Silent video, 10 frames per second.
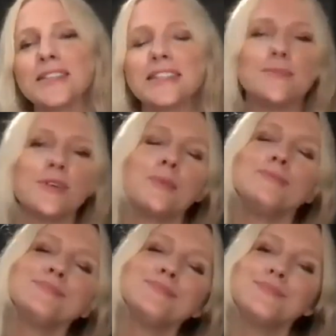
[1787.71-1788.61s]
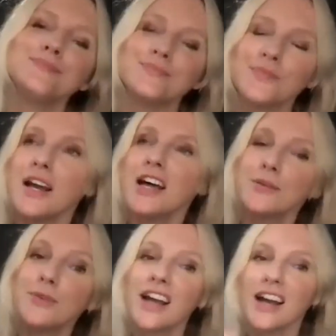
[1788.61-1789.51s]
And then we go, and then
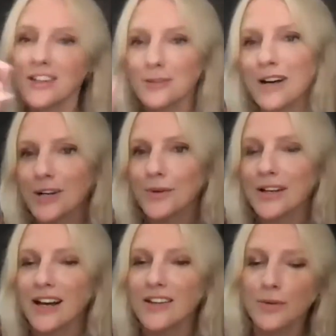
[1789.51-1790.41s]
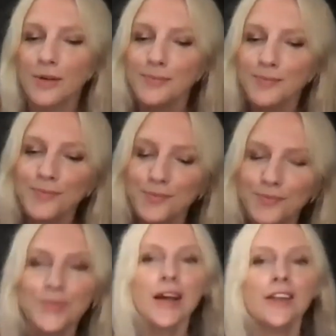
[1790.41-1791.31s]
we'll get another margarita, and then we'll go, and
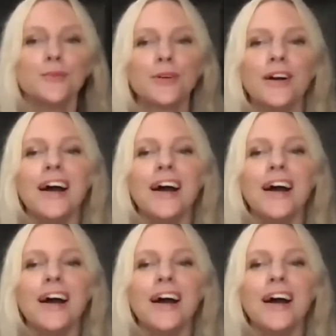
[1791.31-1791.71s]
then we'll go,